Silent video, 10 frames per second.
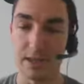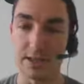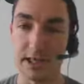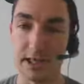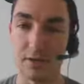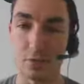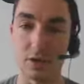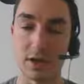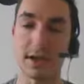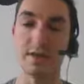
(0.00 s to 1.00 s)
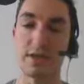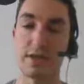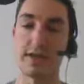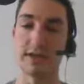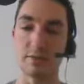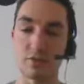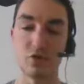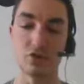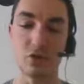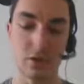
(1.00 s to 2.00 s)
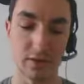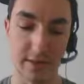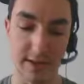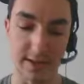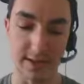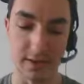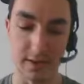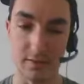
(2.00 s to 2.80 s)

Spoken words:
is that we're kind of taking an approach here that's